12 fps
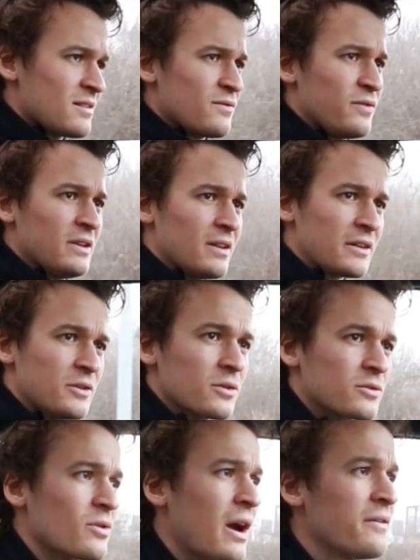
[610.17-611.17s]
doesn't feel like you're
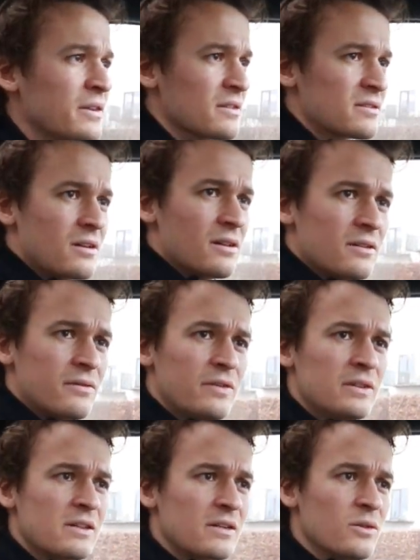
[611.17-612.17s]
driving this car. It
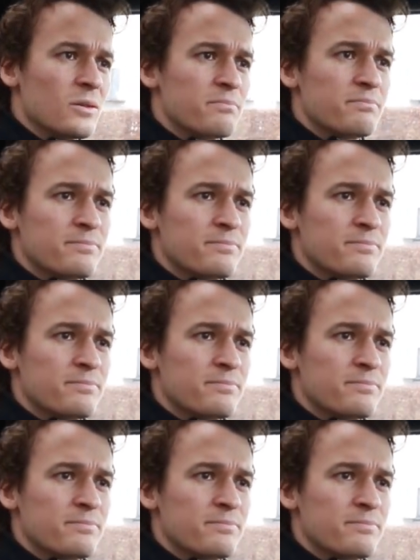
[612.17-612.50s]
feels like you're